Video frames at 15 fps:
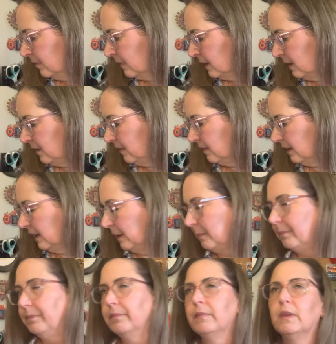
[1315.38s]
Let's see.
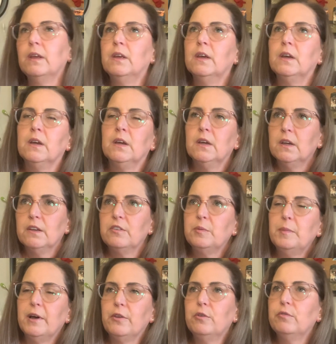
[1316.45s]
Some
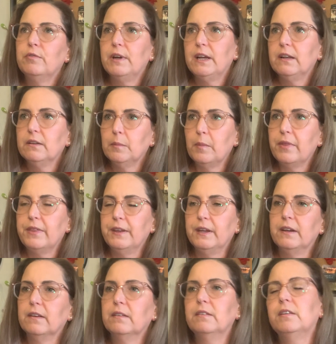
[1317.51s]
other random
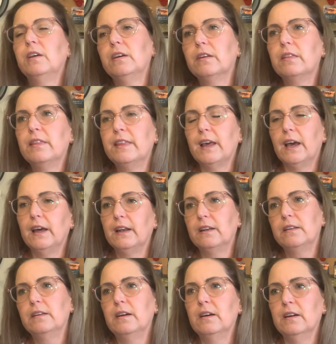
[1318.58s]
things
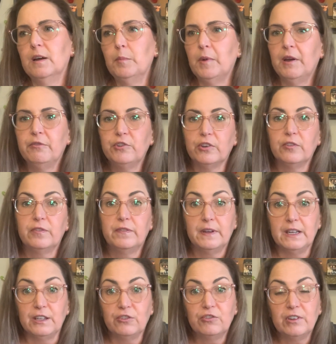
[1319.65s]
that I've just
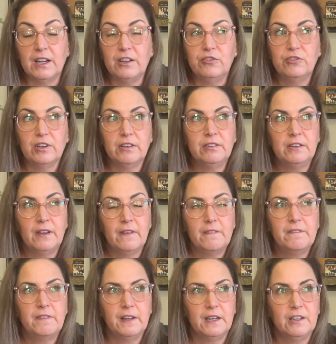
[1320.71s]
finished. I just
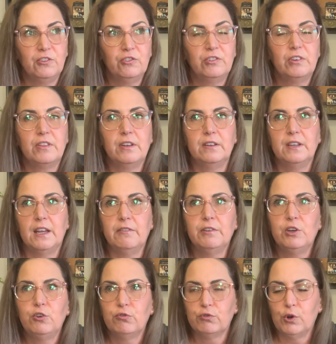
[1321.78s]
finished the
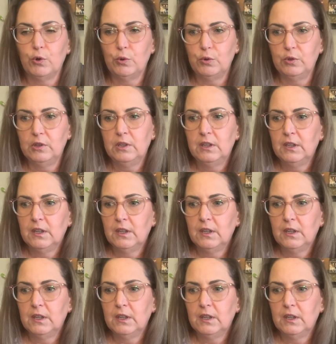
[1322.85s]
David Grohl